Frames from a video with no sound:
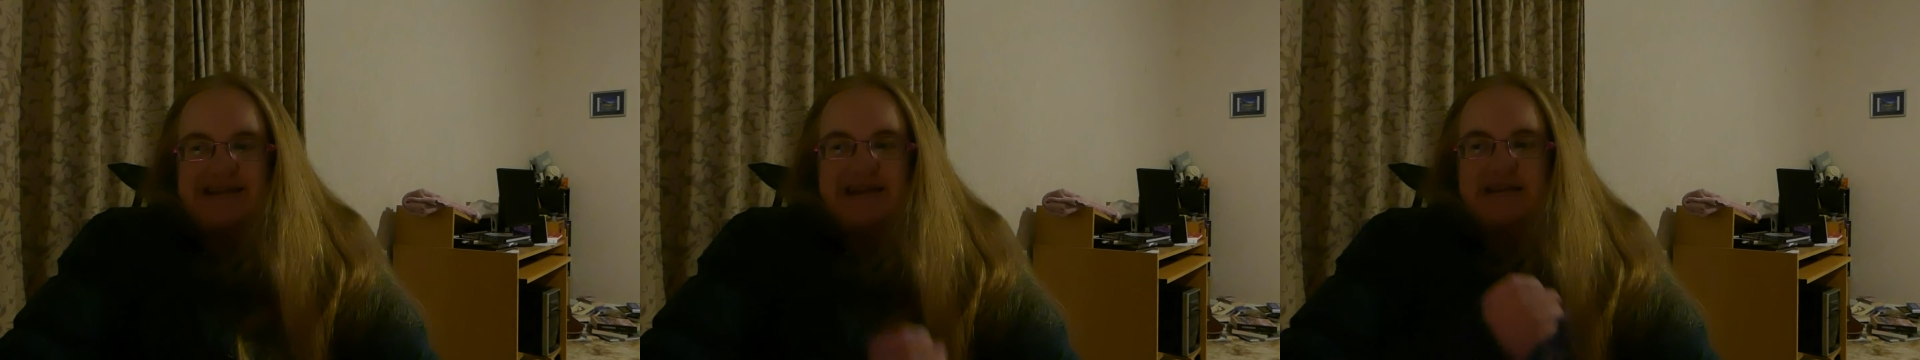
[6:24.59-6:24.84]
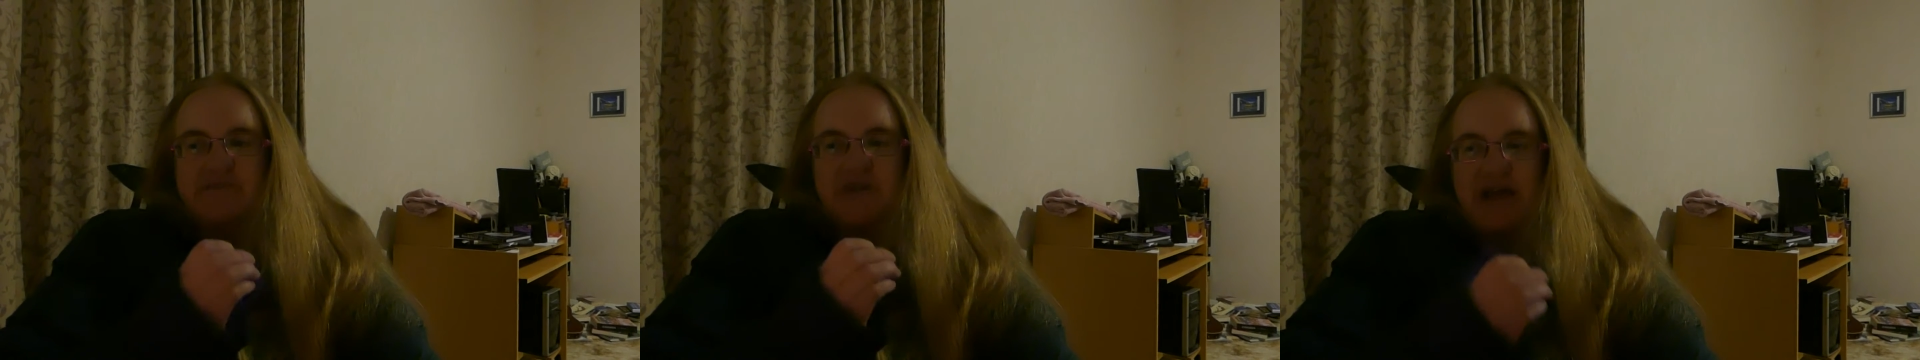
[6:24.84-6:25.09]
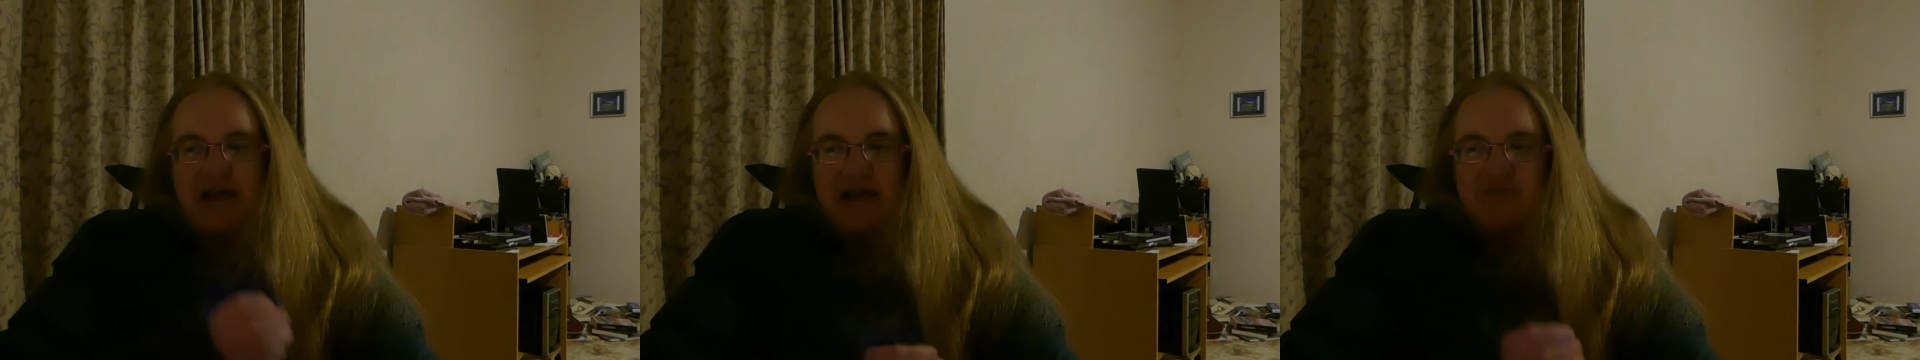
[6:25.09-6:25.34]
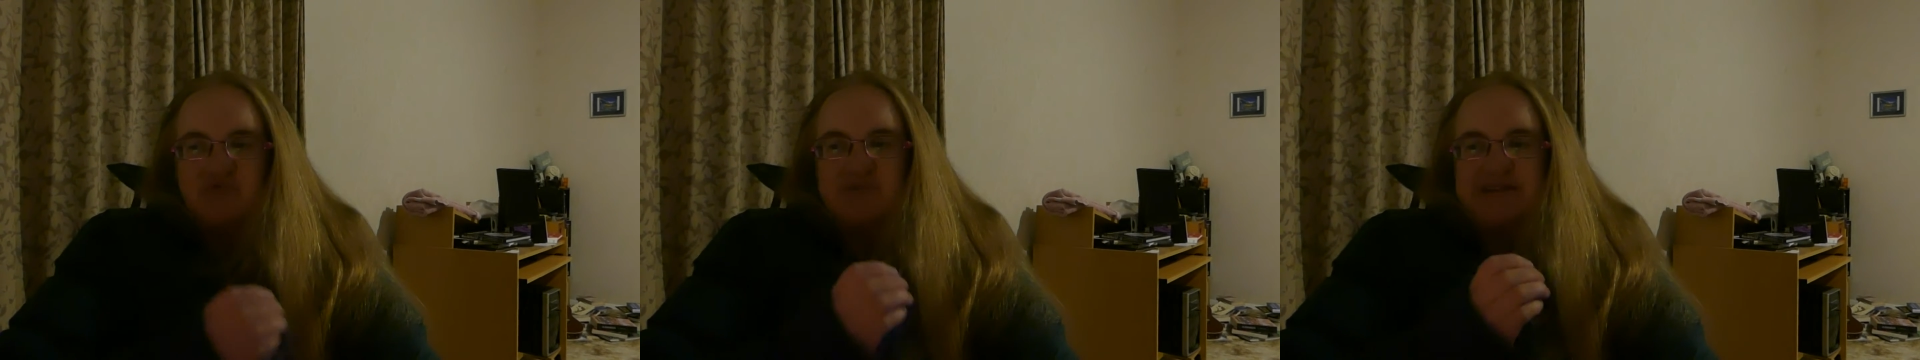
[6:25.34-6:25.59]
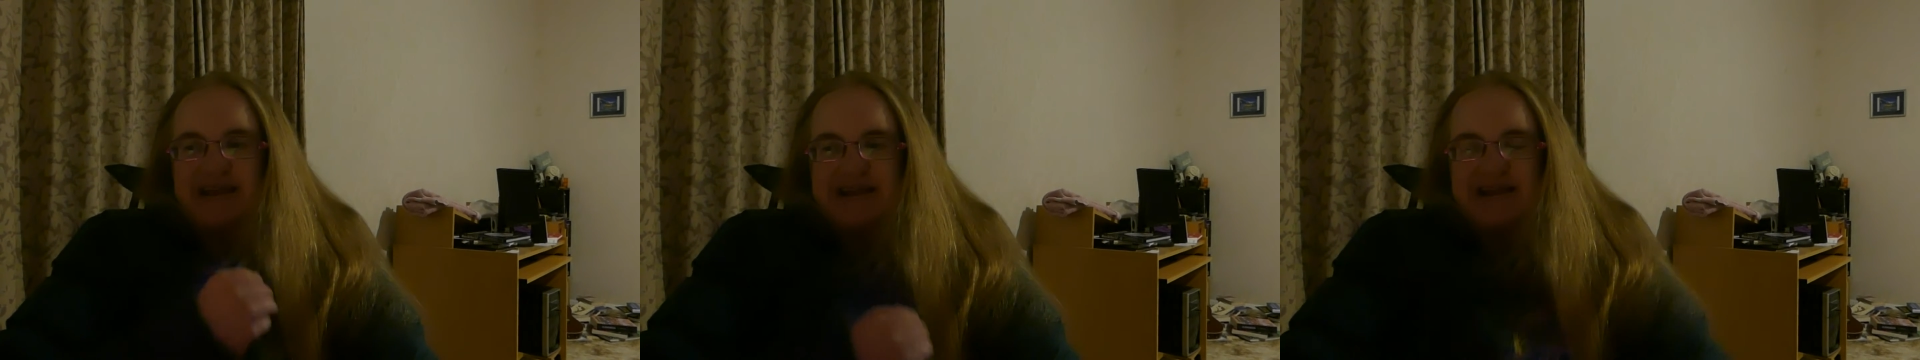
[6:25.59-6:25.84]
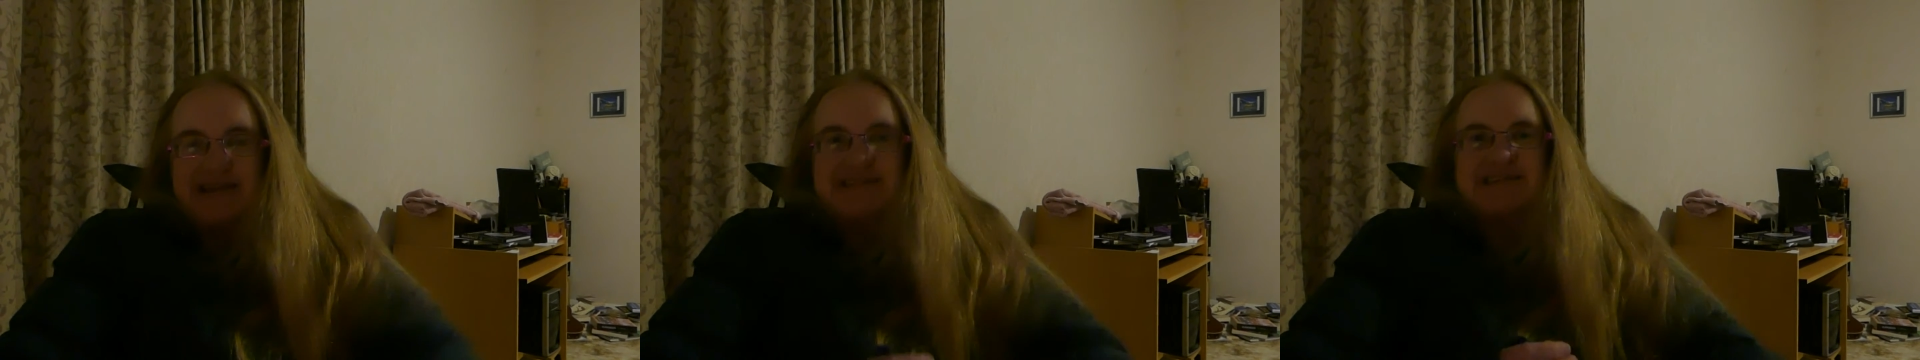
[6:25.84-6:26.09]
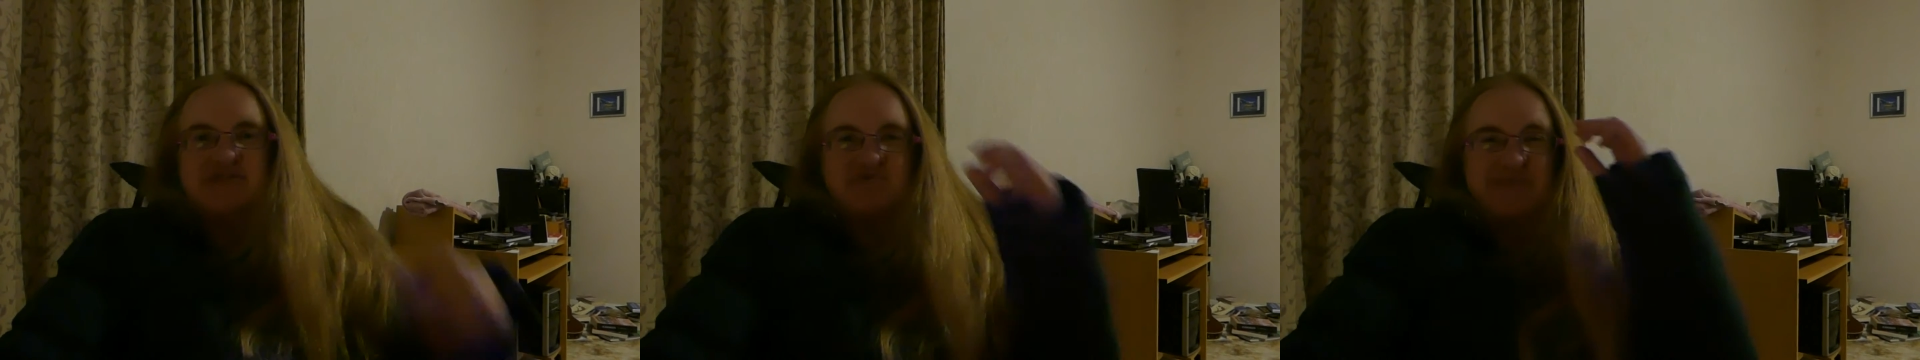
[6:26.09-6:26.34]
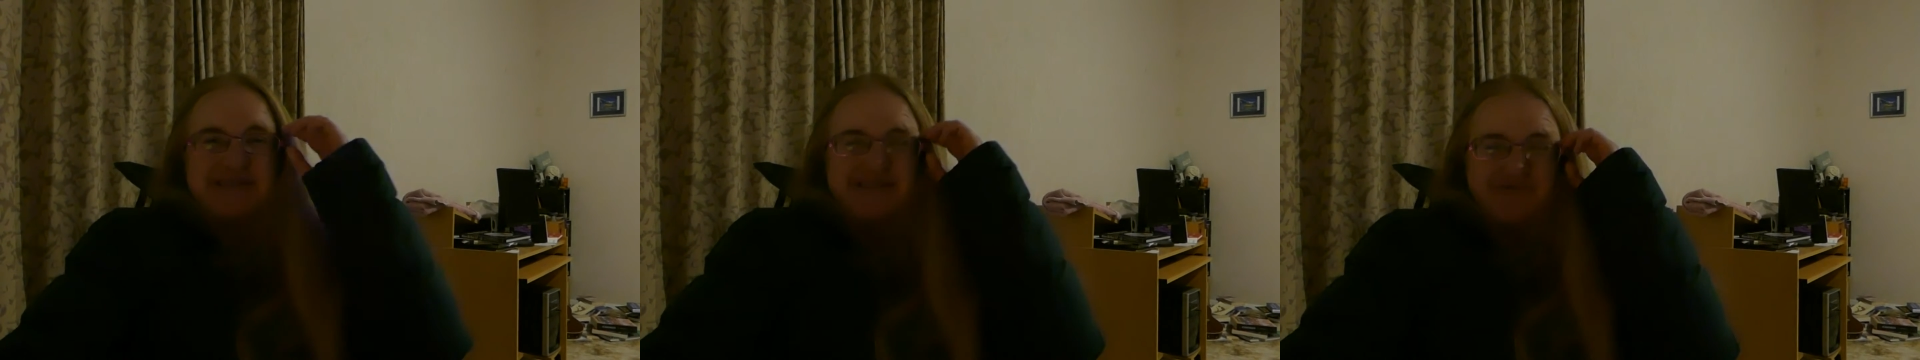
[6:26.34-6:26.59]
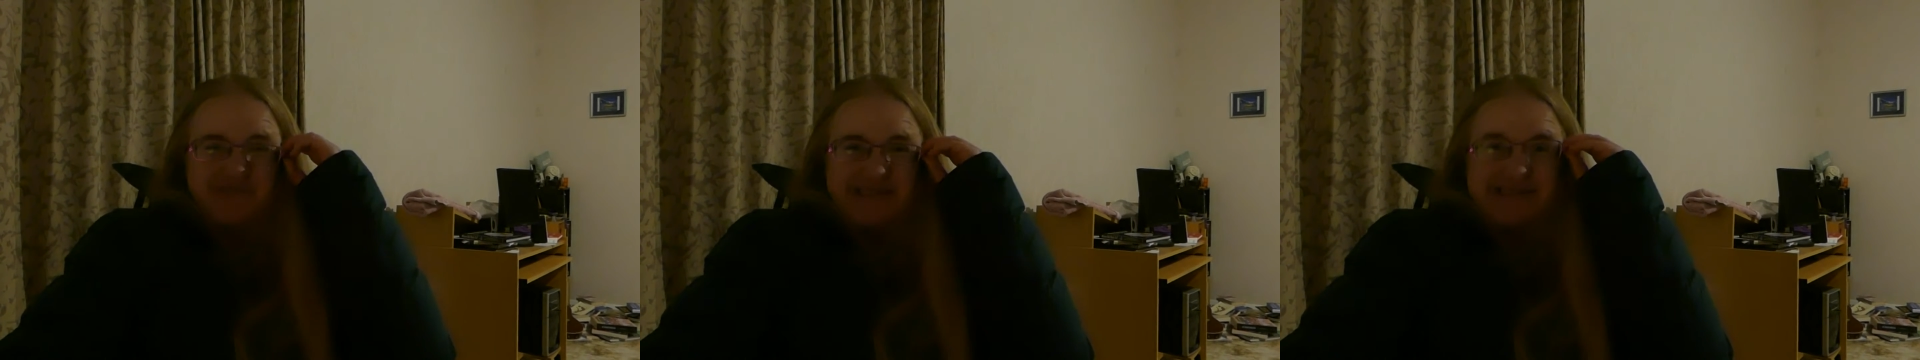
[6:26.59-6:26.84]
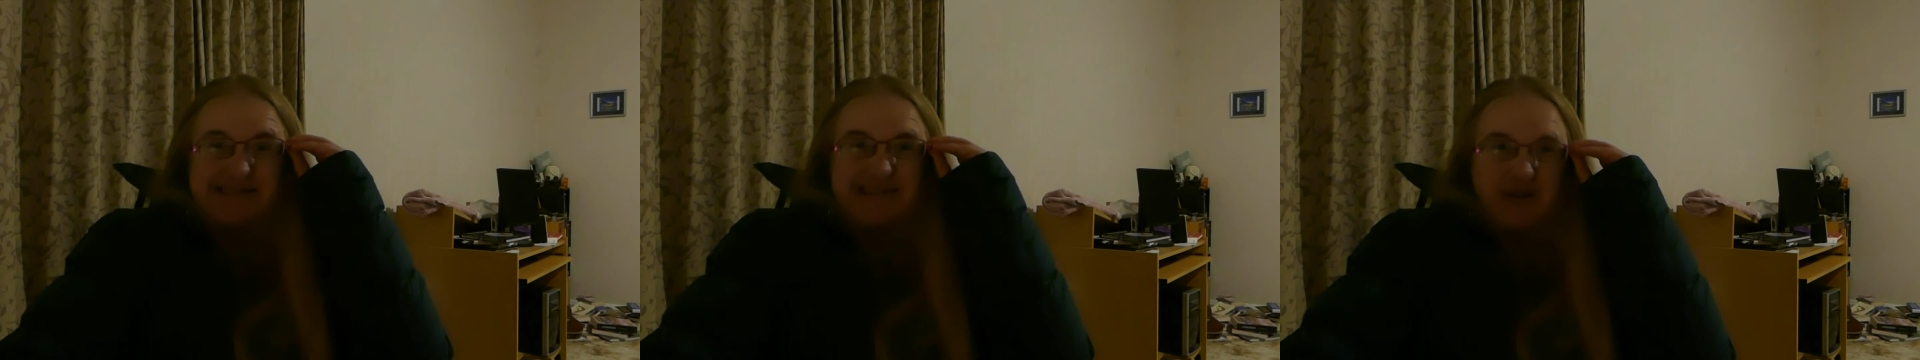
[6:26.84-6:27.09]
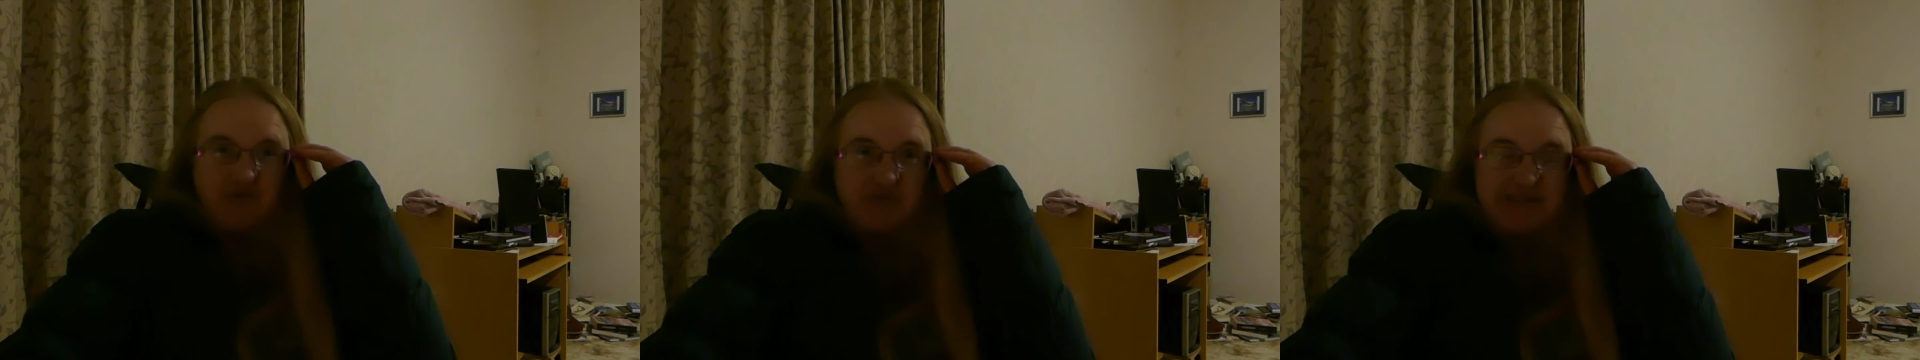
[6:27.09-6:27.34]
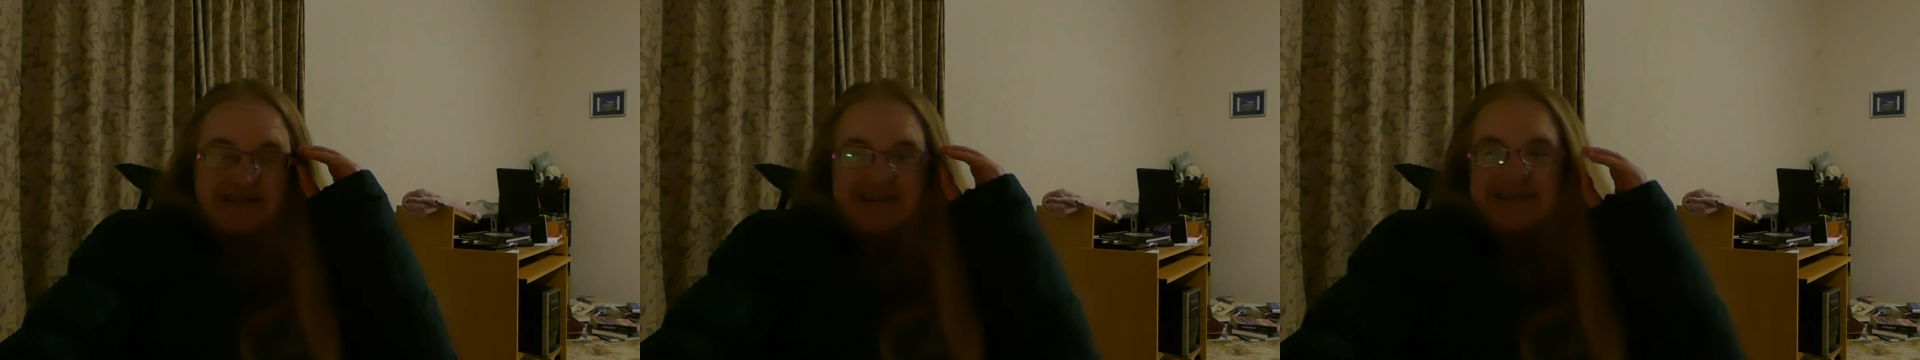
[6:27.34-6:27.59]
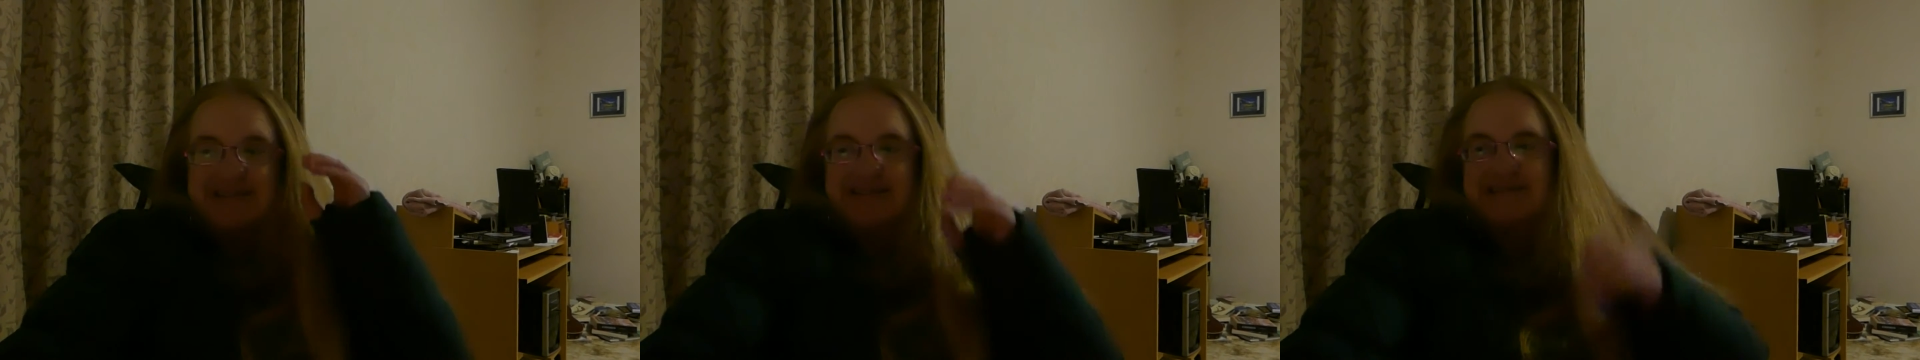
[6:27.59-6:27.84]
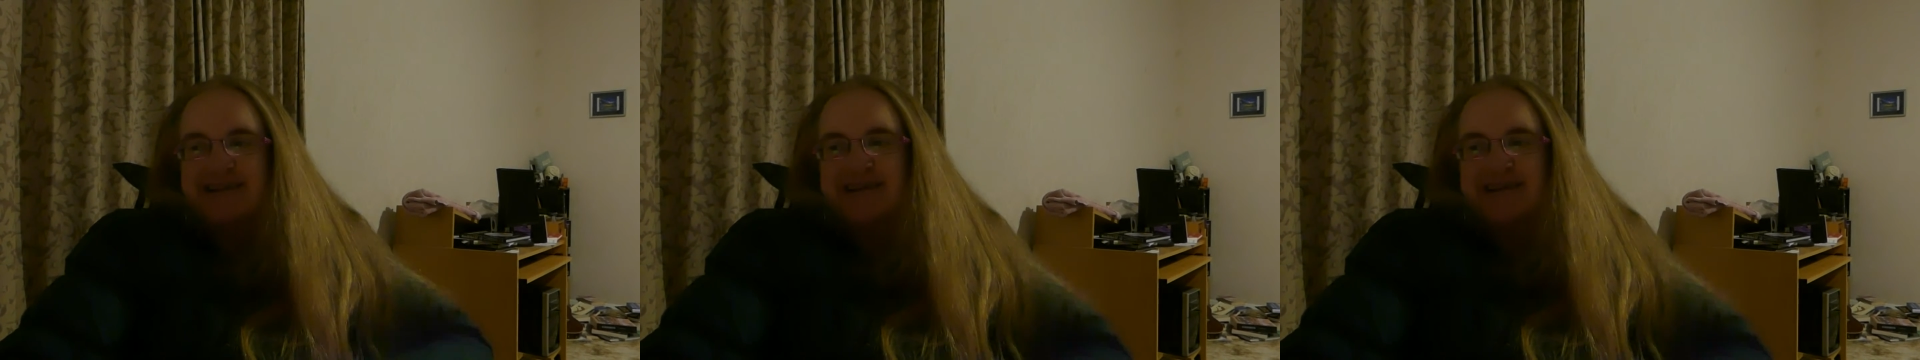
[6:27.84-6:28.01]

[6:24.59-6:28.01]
negative 183 degrees Celsius.